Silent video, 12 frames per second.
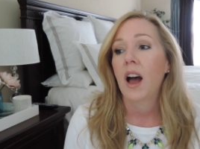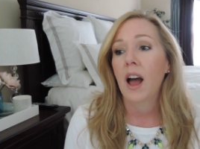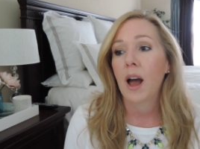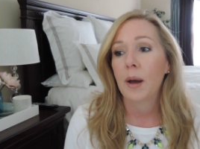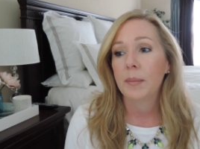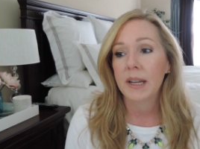
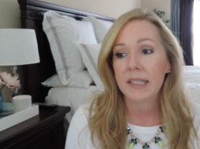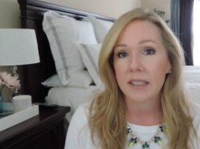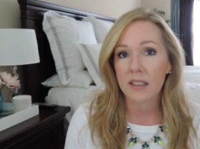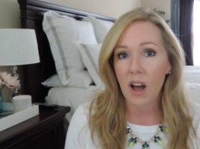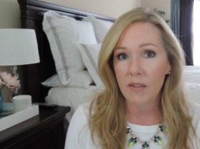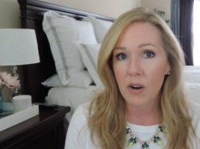Um, it's
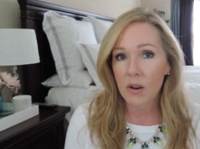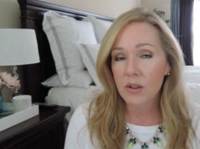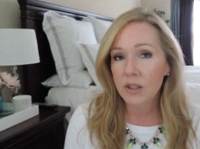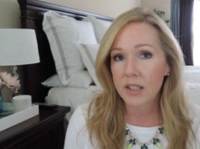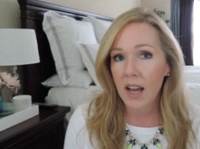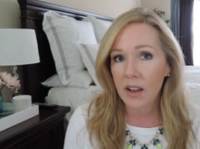a lot
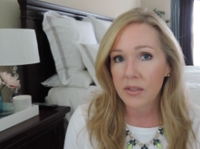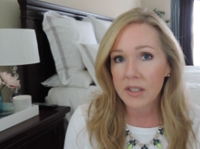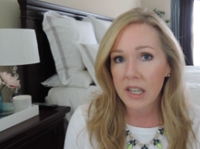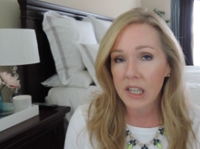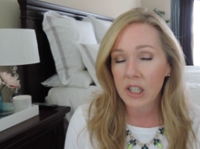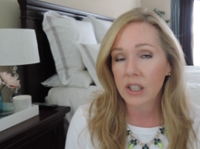farther south
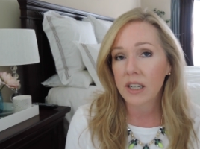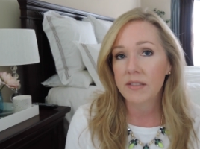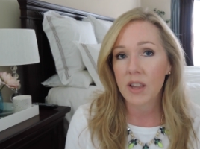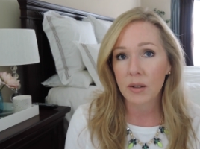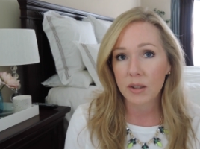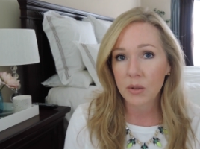than here,
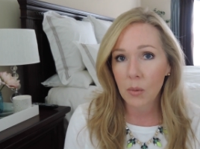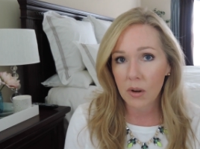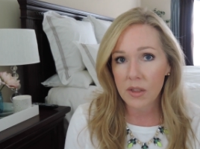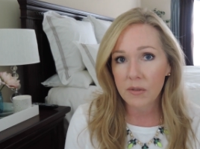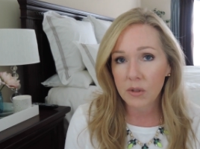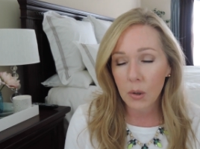even though it's
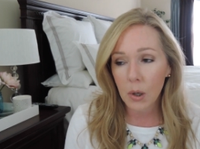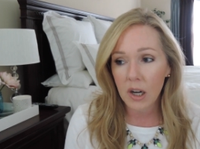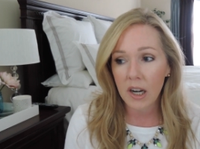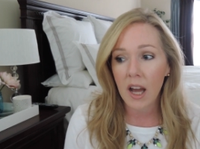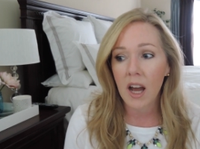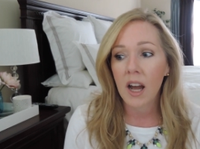north of
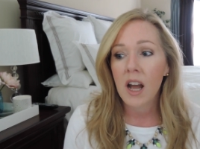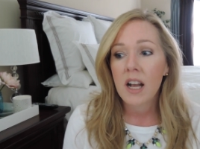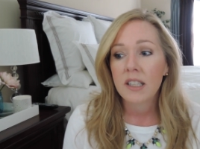Florida.